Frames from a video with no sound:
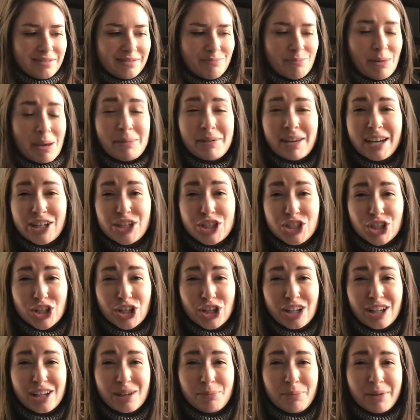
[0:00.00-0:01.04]
Maybe I
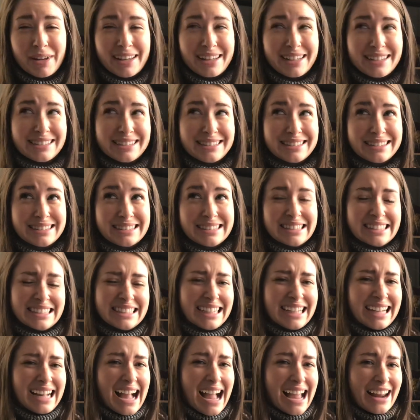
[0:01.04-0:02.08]
should, but
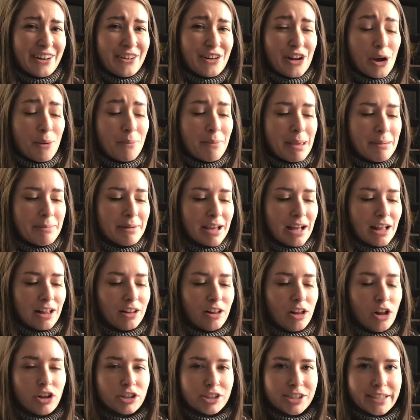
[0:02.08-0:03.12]
I don't know. Maybe I'll
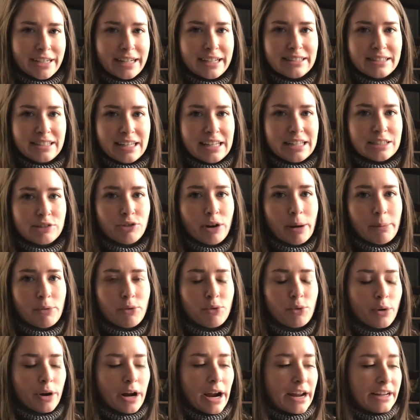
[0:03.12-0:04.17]
alternate skeins right
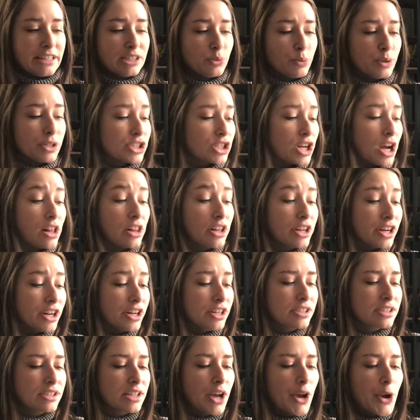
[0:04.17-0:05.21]
before I switch
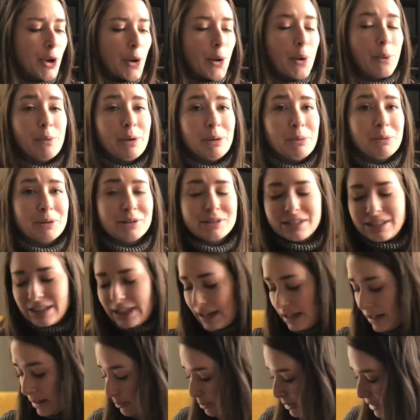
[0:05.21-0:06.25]
colors. We will
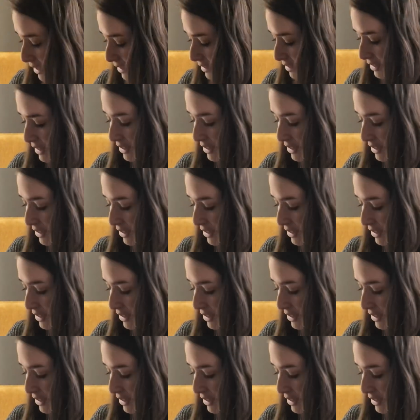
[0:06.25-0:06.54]
see, because